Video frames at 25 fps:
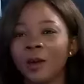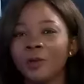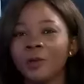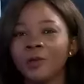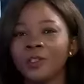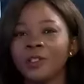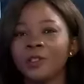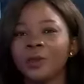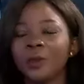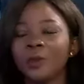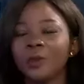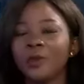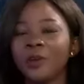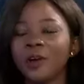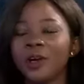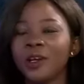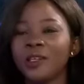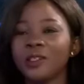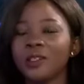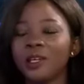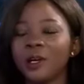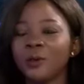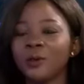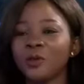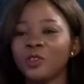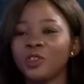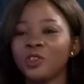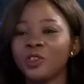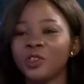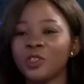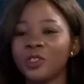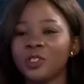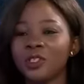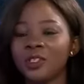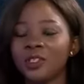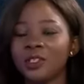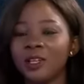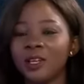I was surprised.
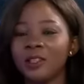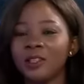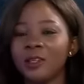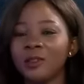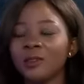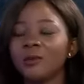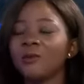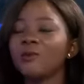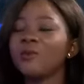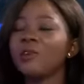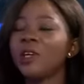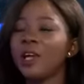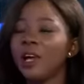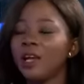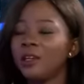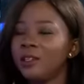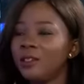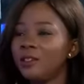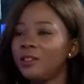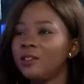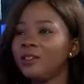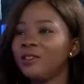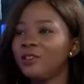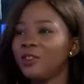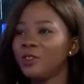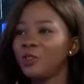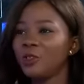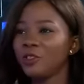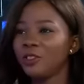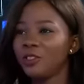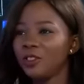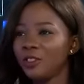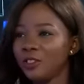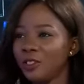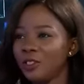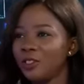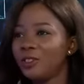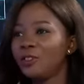I think the reality
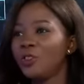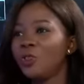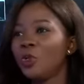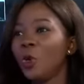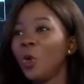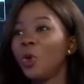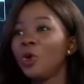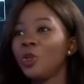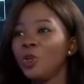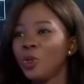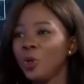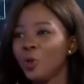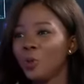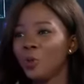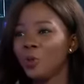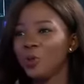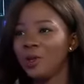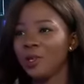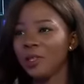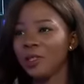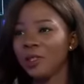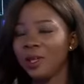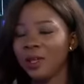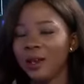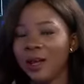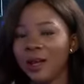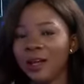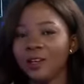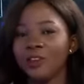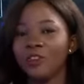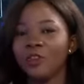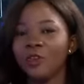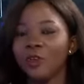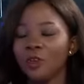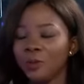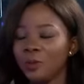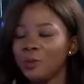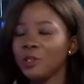just dawned on me that I
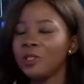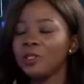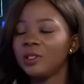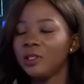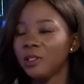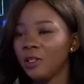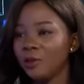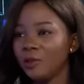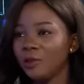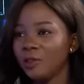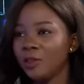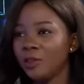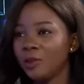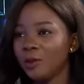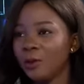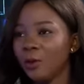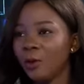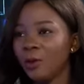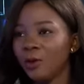had not been saving